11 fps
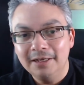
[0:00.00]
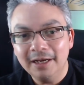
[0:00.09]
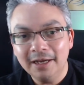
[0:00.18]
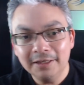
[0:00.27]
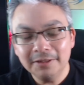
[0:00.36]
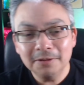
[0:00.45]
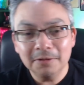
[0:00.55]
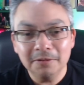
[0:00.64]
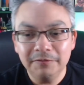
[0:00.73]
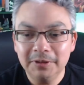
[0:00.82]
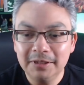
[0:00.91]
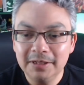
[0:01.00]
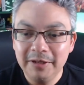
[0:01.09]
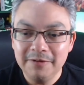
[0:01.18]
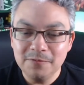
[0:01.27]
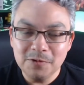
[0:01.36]
if you're going to
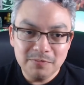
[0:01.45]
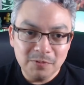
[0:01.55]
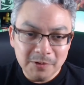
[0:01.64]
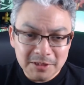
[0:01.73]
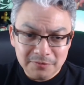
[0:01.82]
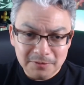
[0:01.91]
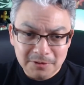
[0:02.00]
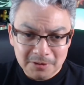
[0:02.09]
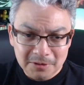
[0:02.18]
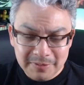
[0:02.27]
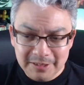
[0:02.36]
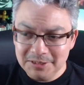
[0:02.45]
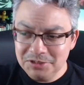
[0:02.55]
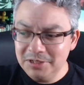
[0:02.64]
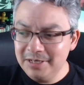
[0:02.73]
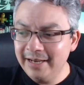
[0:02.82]
pay 40 points for her
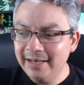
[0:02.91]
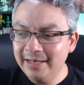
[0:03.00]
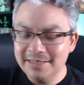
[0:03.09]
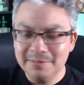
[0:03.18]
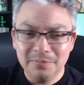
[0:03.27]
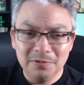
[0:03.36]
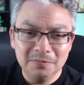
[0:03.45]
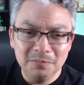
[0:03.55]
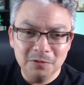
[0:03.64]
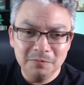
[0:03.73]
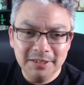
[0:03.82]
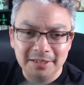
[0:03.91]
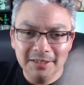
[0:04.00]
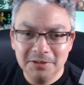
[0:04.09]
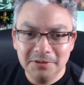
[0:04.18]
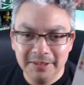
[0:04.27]
because she has improved movement,
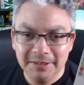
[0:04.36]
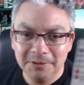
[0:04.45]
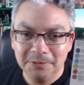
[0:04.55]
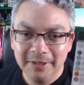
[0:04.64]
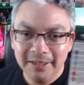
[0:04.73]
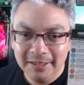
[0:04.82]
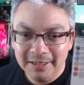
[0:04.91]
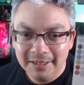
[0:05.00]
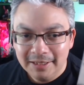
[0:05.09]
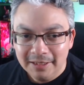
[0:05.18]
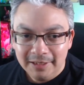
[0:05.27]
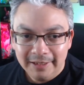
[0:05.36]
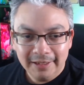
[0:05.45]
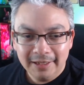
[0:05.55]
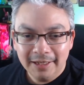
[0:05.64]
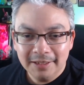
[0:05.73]
hindering terrain,
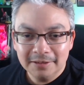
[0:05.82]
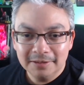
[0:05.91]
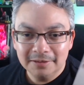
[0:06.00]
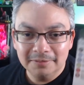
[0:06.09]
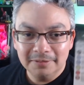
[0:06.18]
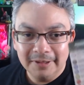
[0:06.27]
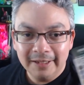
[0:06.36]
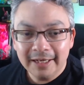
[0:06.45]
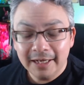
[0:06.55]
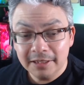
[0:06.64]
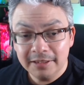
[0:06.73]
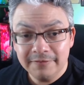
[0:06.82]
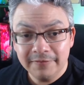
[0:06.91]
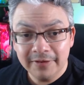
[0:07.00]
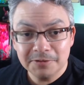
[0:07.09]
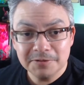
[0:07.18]
it kind of
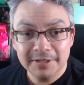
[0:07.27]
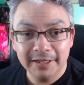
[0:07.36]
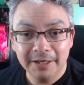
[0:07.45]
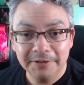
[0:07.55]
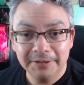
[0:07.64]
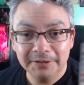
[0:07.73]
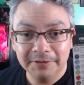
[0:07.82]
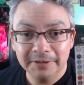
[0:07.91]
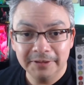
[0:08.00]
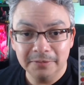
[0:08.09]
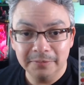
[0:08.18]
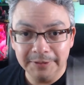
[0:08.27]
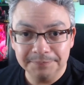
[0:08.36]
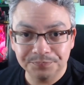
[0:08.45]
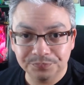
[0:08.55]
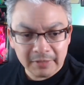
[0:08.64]
devalues the character a little
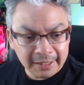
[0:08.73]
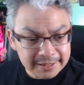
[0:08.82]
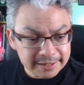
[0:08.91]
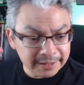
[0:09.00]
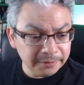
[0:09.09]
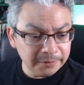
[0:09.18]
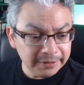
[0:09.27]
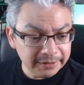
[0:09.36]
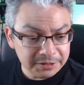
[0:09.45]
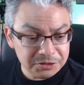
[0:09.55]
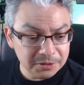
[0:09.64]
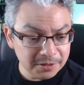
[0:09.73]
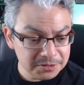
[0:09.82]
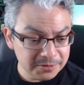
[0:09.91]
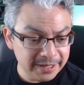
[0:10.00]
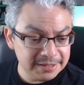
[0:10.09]
bit. And that's not the only thing. She
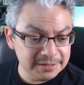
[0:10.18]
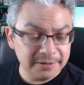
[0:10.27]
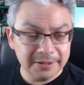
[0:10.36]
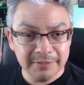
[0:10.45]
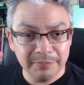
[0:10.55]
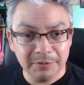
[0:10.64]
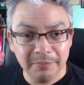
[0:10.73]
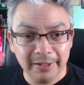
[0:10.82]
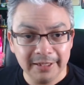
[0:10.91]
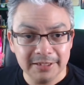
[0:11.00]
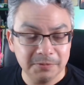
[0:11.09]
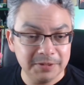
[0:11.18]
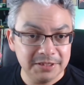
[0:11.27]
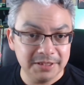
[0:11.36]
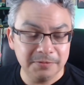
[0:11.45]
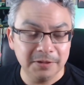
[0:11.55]
also has starting Perplex,
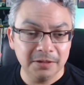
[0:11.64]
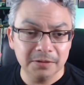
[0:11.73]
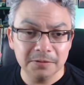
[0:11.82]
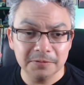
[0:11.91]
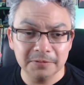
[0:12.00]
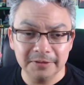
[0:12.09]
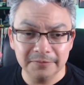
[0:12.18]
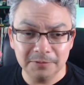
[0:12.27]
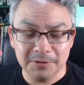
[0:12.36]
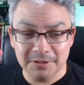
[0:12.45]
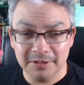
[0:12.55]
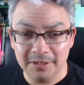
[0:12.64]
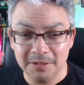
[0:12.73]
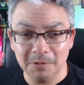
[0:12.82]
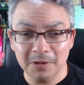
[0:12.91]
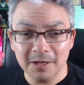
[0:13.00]
which, as we all know,
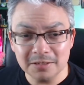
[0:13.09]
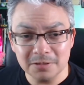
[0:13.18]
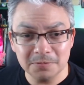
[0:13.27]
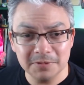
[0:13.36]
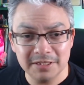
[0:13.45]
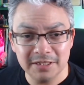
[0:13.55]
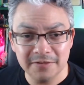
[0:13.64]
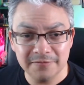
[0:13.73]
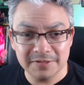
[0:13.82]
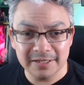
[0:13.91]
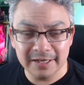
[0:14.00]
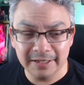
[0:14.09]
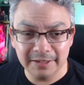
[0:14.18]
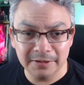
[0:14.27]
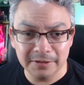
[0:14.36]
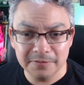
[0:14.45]
unfortunately, will also receive
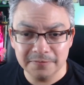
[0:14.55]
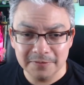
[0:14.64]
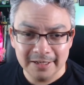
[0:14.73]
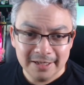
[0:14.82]
slight nerf,